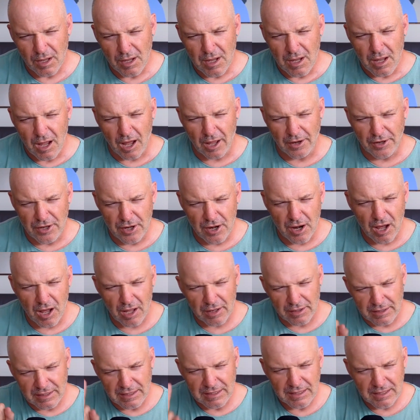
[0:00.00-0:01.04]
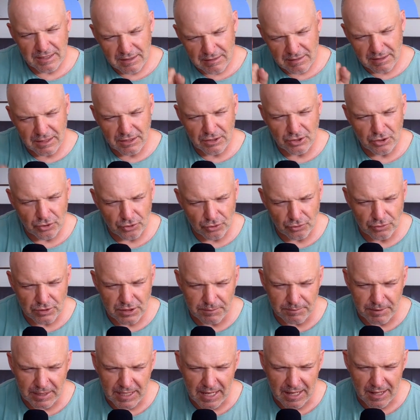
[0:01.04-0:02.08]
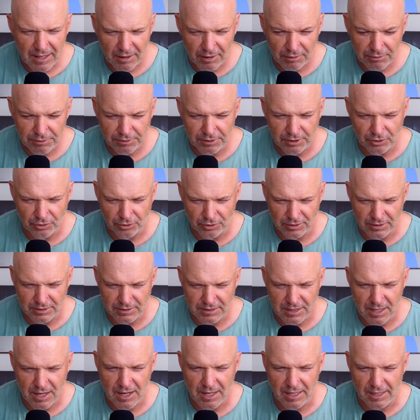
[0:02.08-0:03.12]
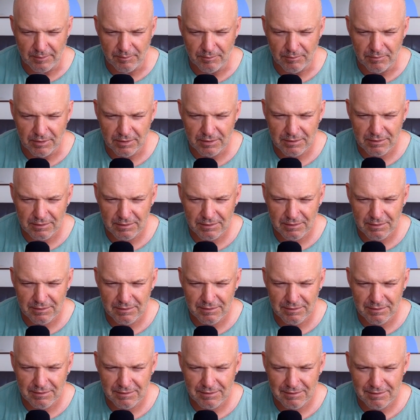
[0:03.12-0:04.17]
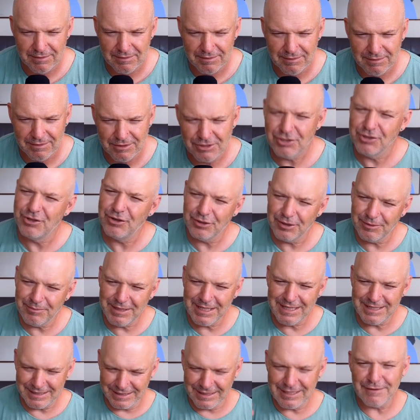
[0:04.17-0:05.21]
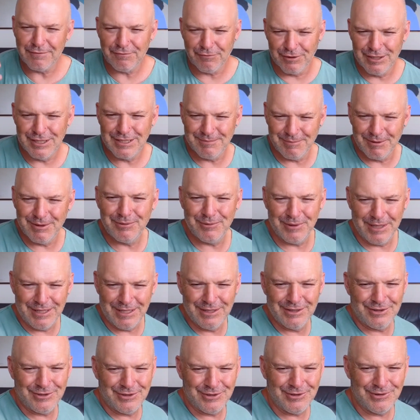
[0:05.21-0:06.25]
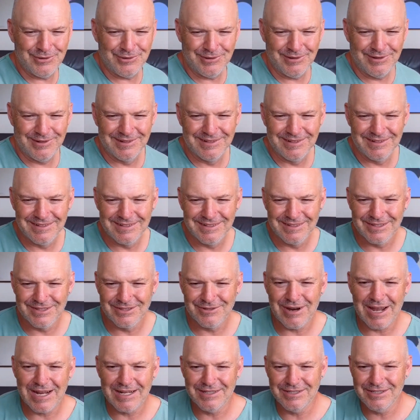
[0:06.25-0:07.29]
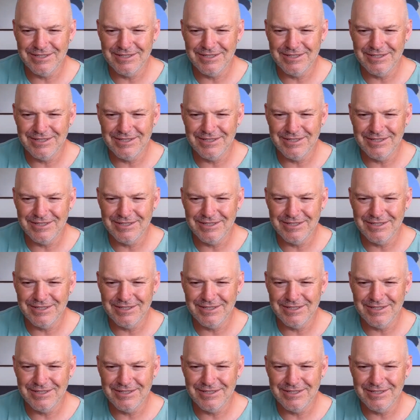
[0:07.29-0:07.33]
on not needing you to be healthy all the time. Do you know what I mean? The difference between the two strategies?